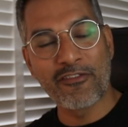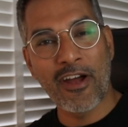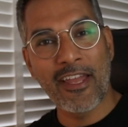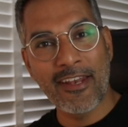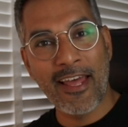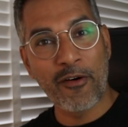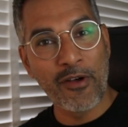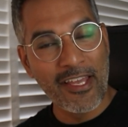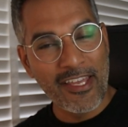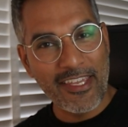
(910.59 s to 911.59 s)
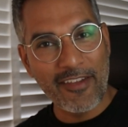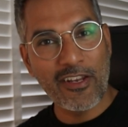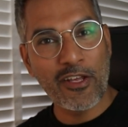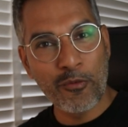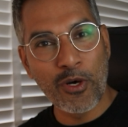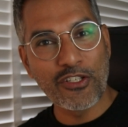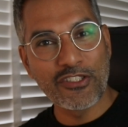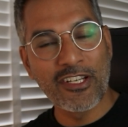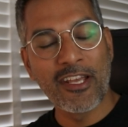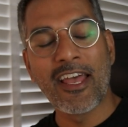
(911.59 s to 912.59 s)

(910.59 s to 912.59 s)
right now. Give it a watch.